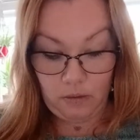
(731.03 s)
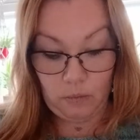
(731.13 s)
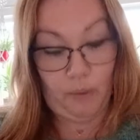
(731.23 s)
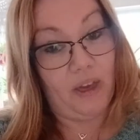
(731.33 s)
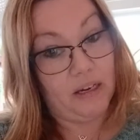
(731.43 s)

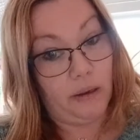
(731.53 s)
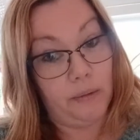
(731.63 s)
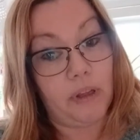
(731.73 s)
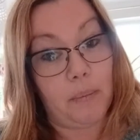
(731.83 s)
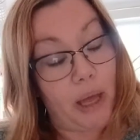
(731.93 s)
well, they
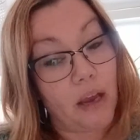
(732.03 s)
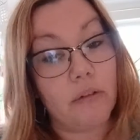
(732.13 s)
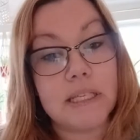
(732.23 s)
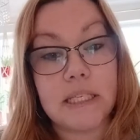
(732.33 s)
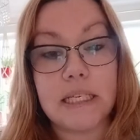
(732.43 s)
don't, their
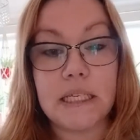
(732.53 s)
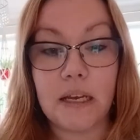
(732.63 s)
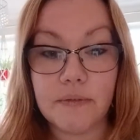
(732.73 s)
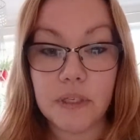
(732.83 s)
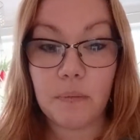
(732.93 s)
parents need to
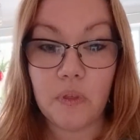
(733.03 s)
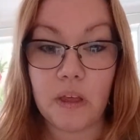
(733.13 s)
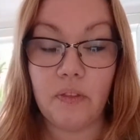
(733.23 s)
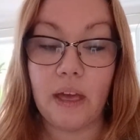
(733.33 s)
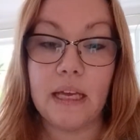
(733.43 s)
have
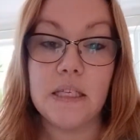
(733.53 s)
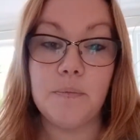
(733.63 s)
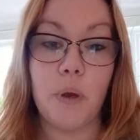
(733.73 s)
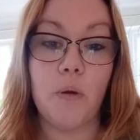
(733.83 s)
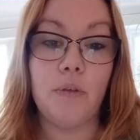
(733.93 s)
something that is
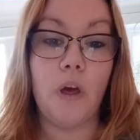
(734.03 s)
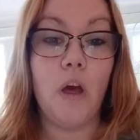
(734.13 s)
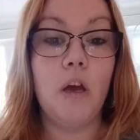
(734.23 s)
both